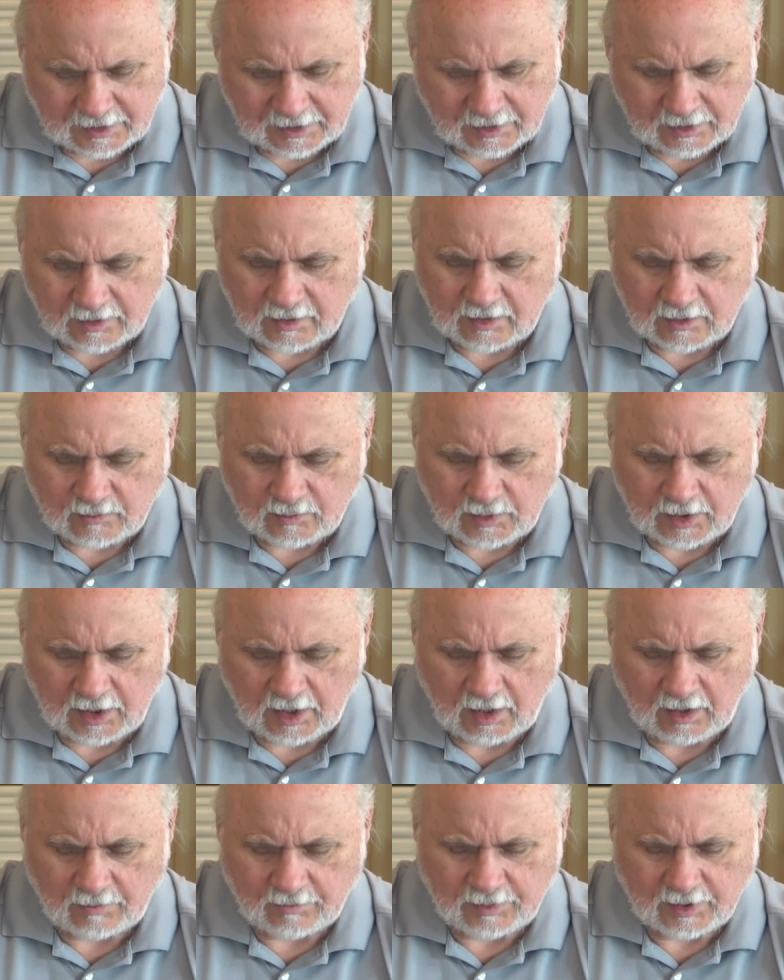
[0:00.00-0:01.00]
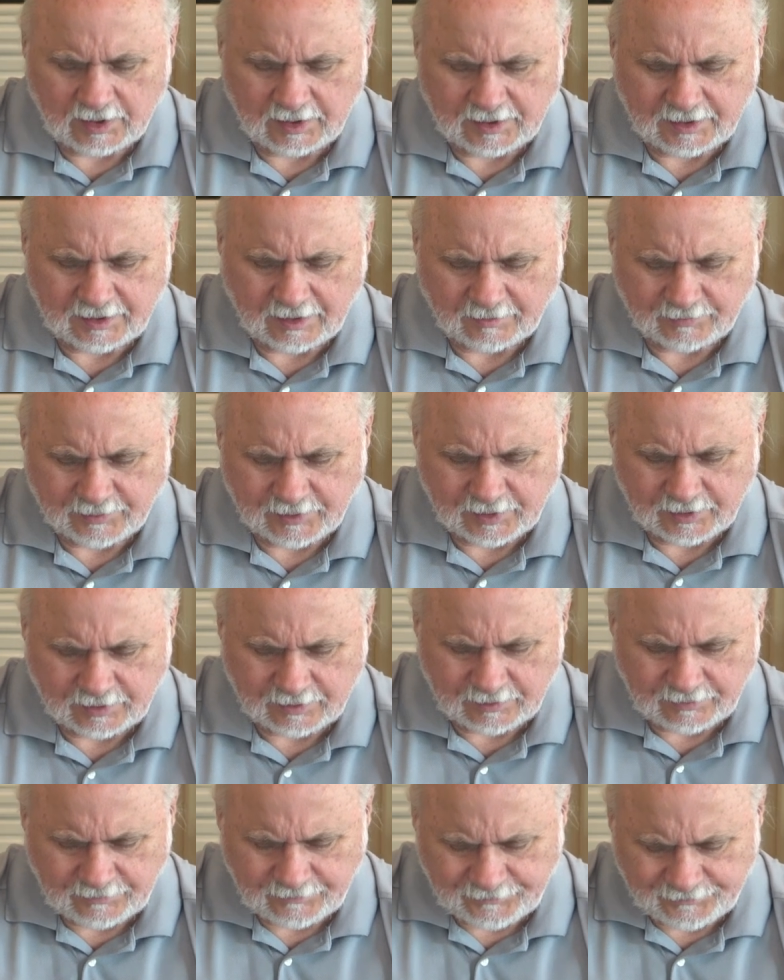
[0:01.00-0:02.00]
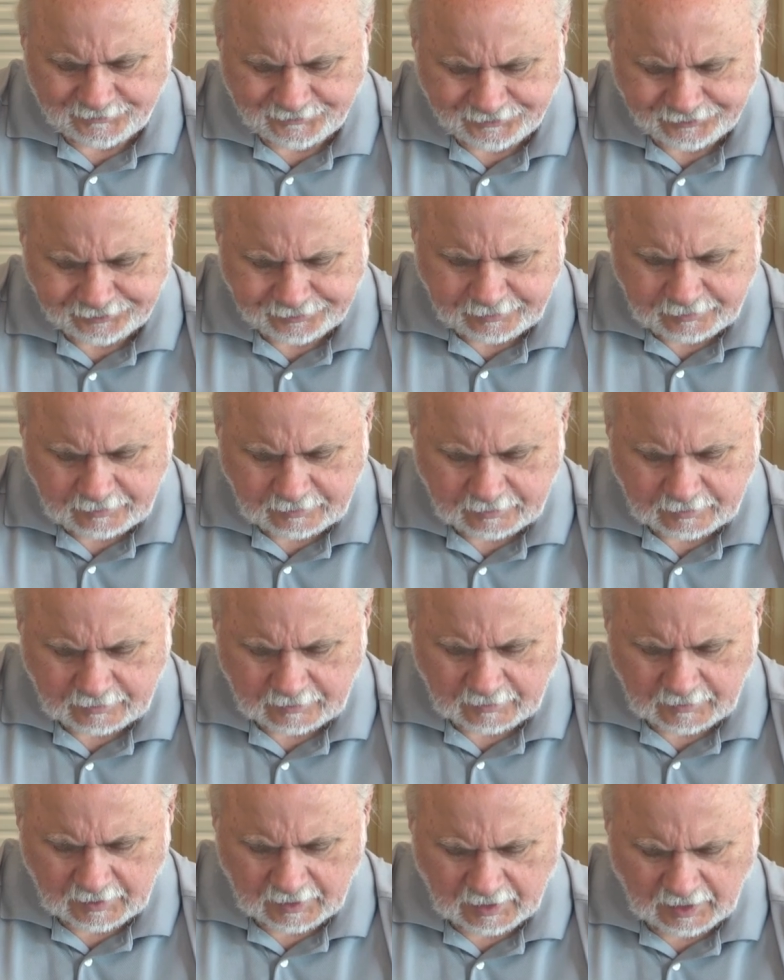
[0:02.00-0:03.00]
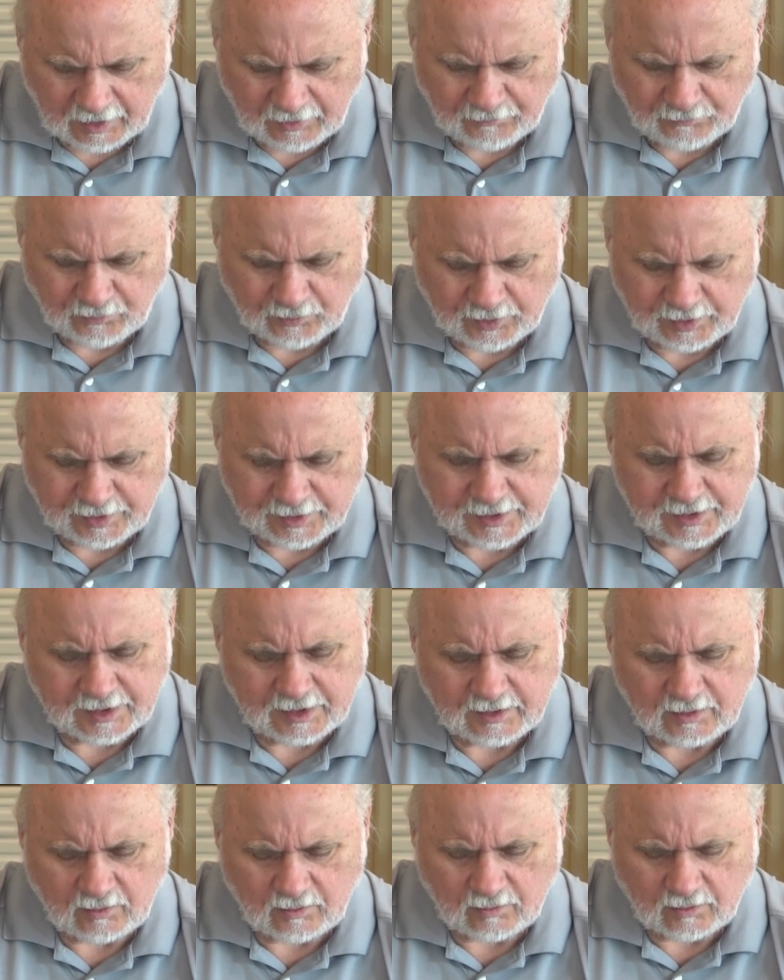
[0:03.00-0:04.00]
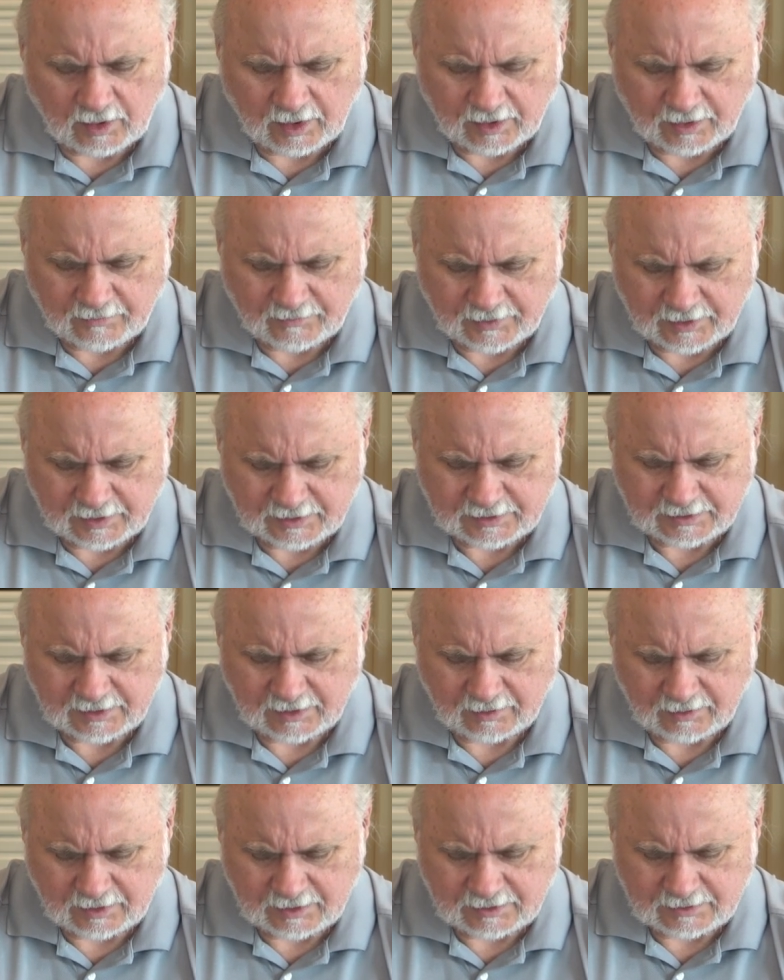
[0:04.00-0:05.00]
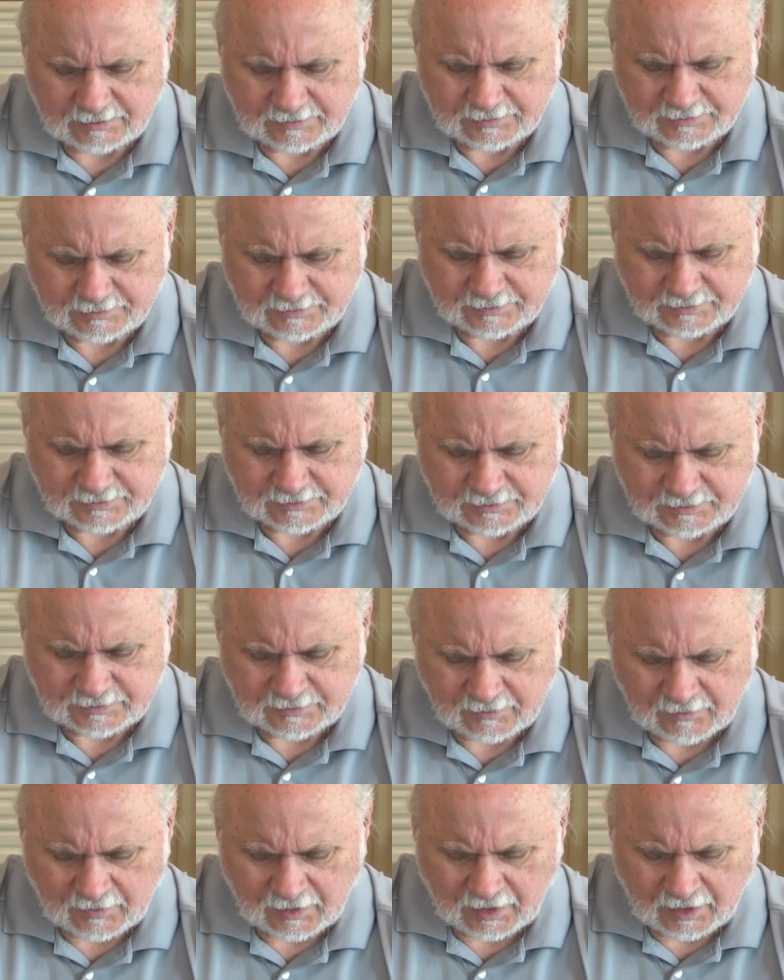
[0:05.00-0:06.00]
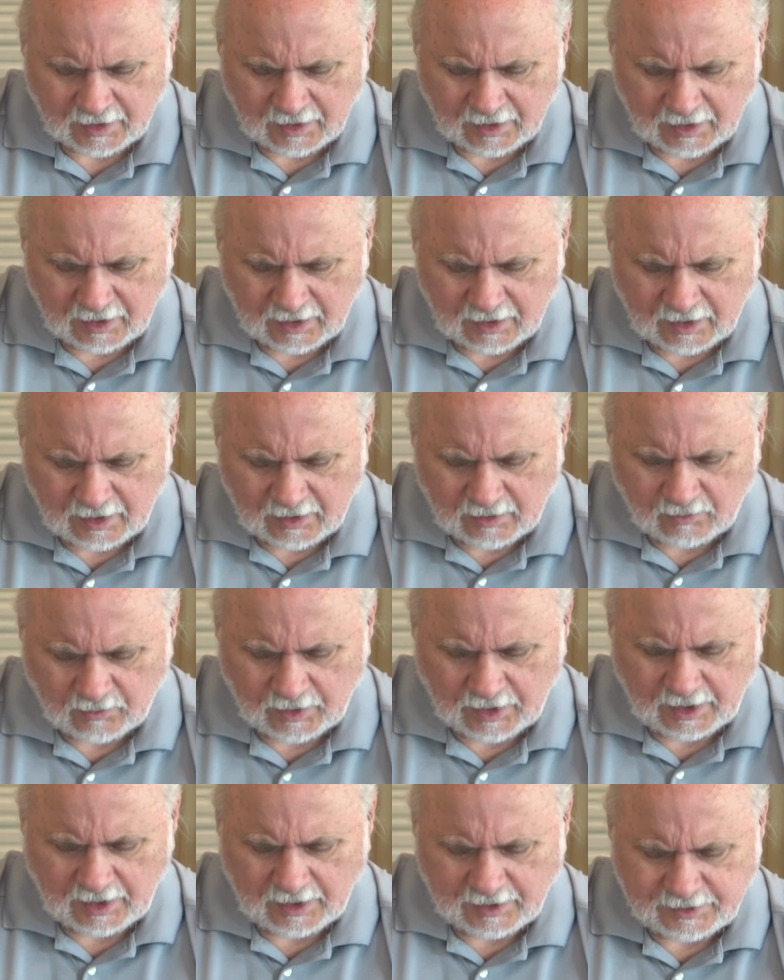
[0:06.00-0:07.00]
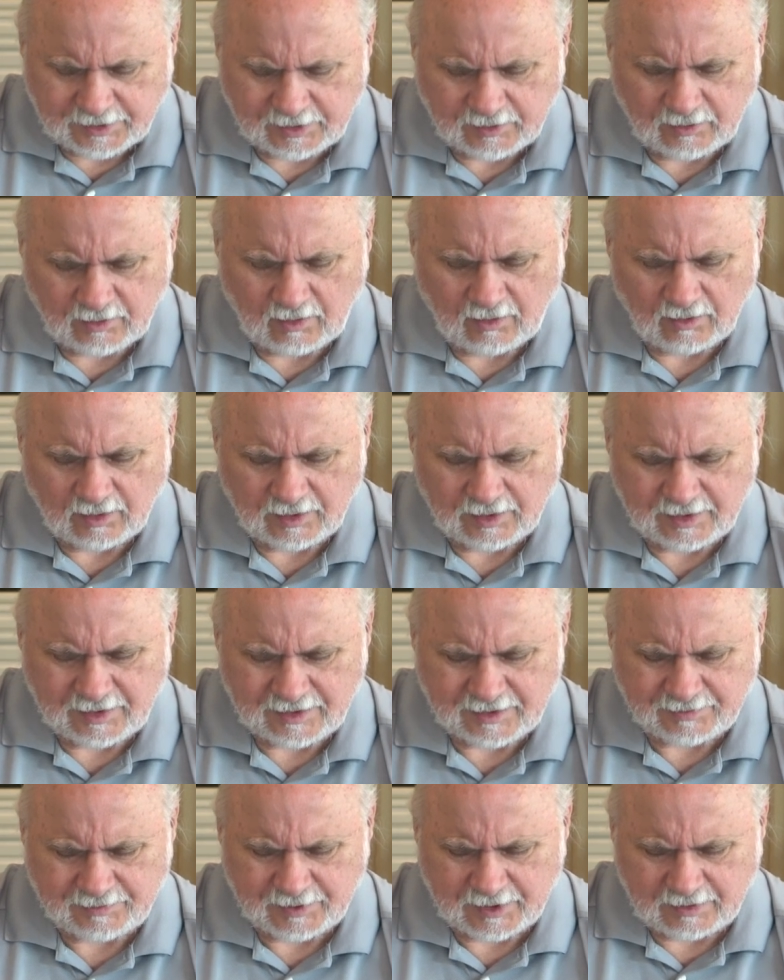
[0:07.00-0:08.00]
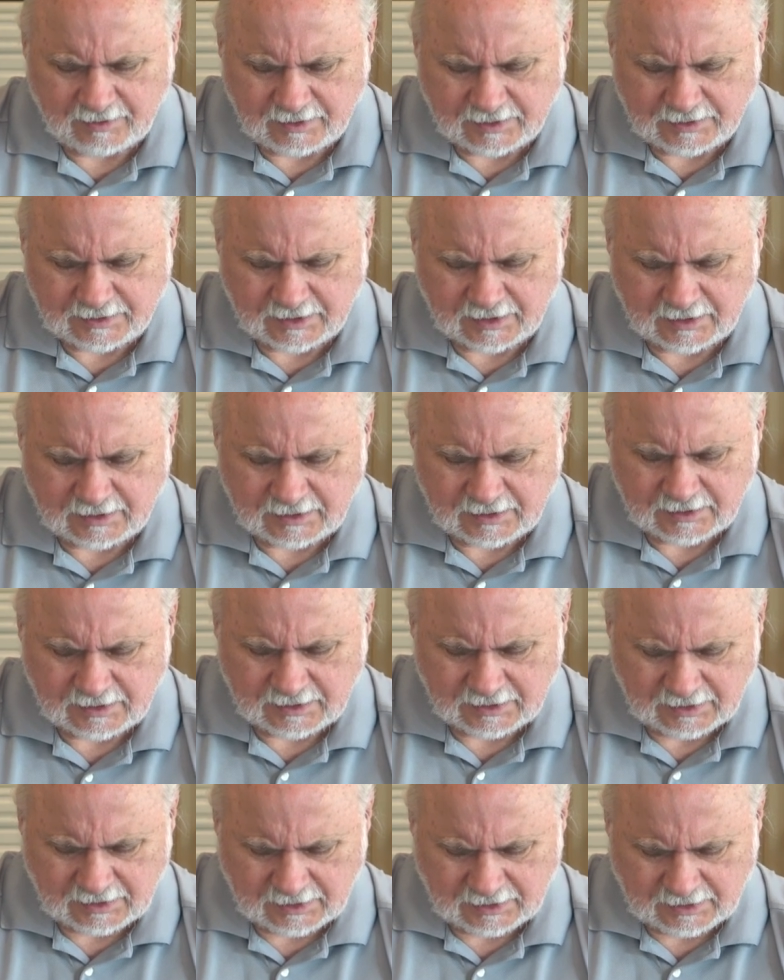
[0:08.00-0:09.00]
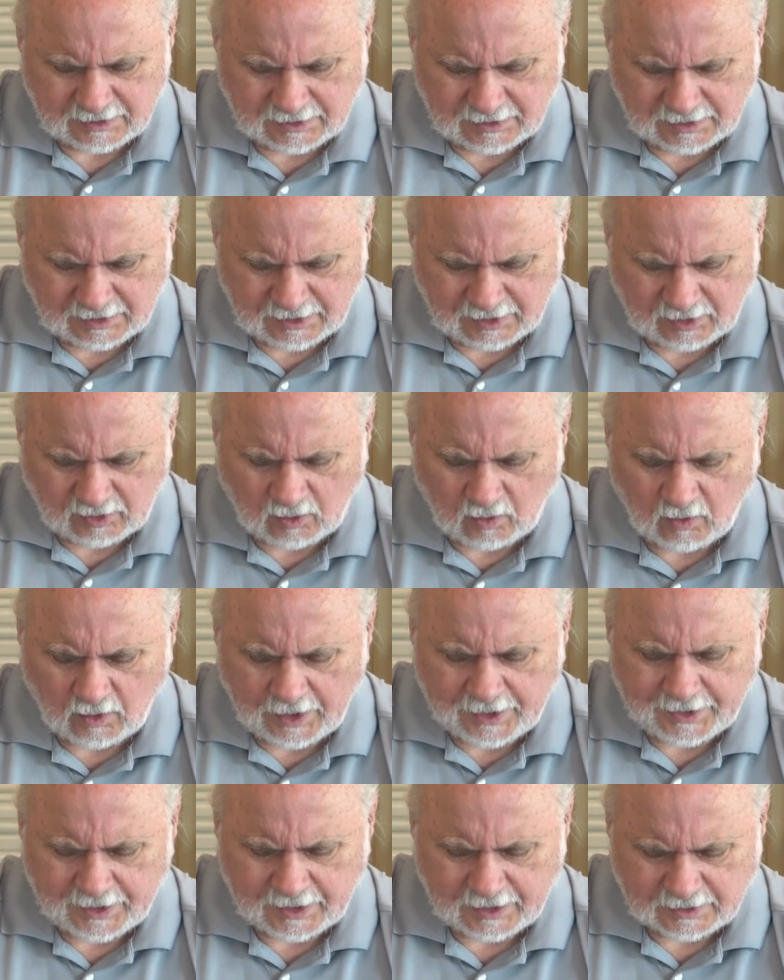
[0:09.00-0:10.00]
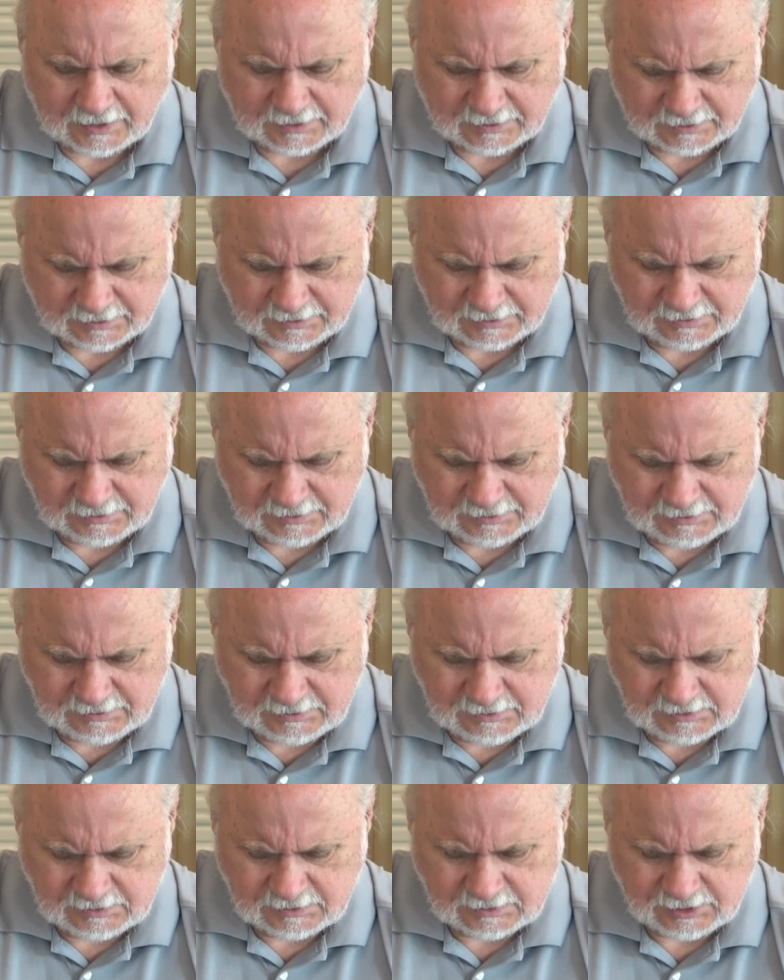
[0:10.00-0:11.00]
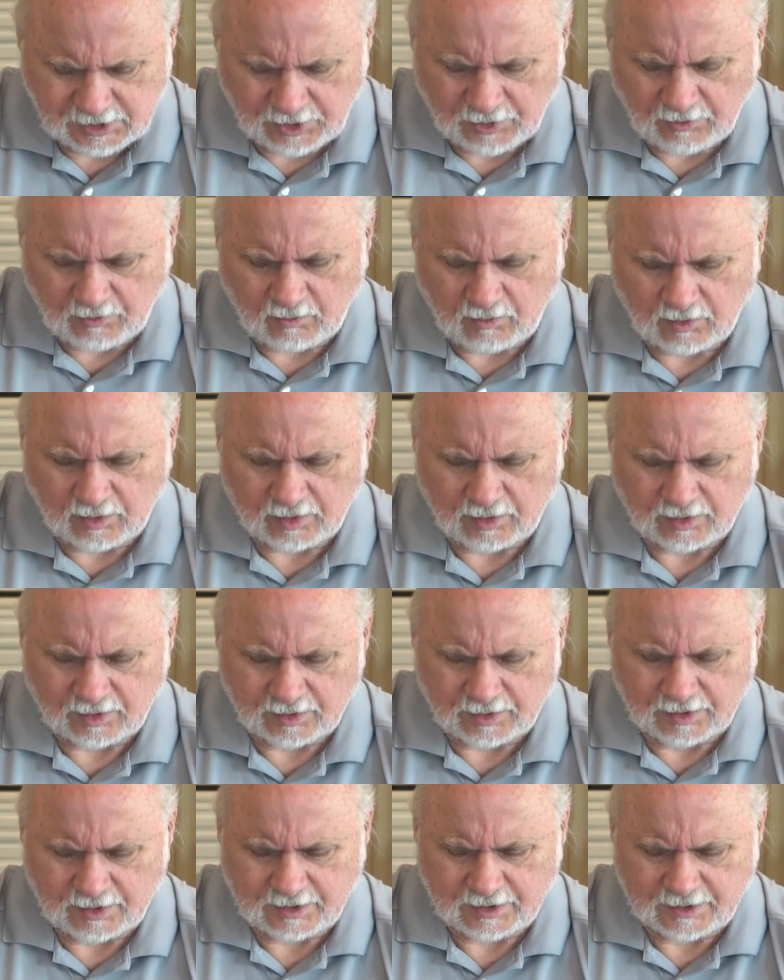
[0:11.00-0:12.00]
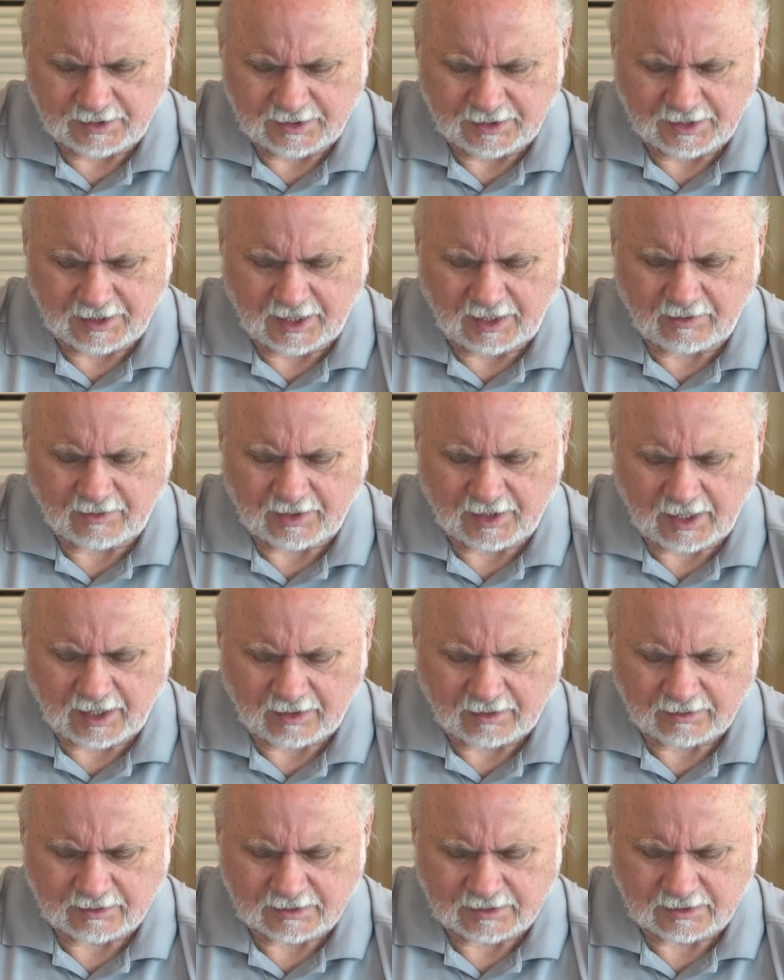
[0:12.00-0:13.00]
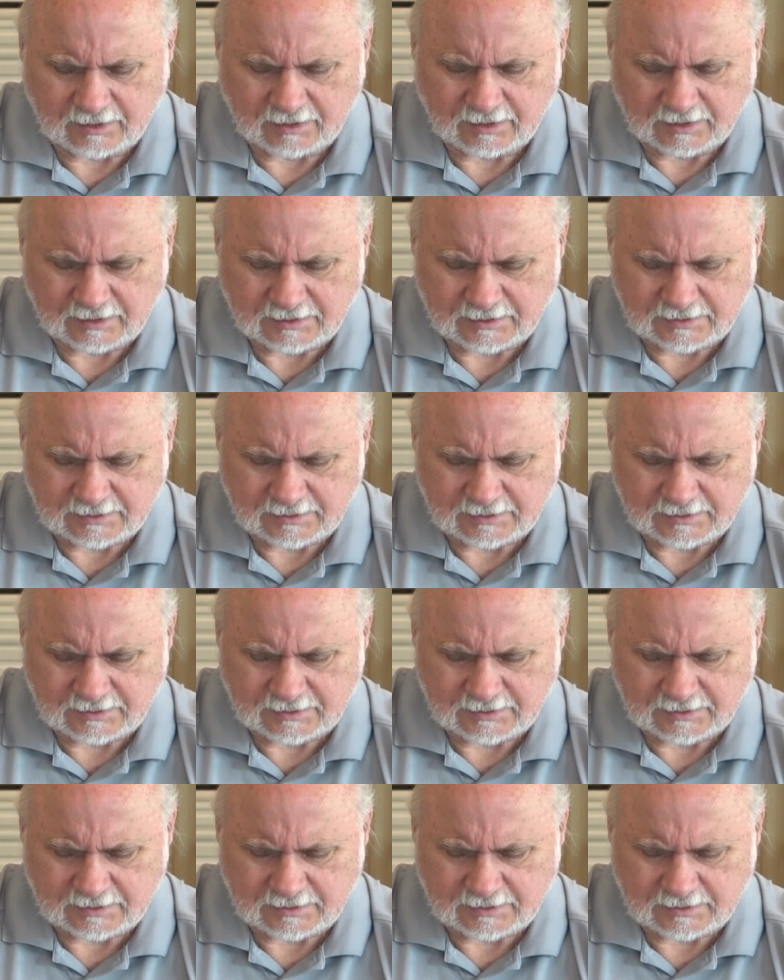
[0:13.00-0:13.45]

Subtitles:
Lord, we humbly come to You, every single one of us, Lord. We ask You, Holy Spirit, to quicken Your Word in our heart, Lord.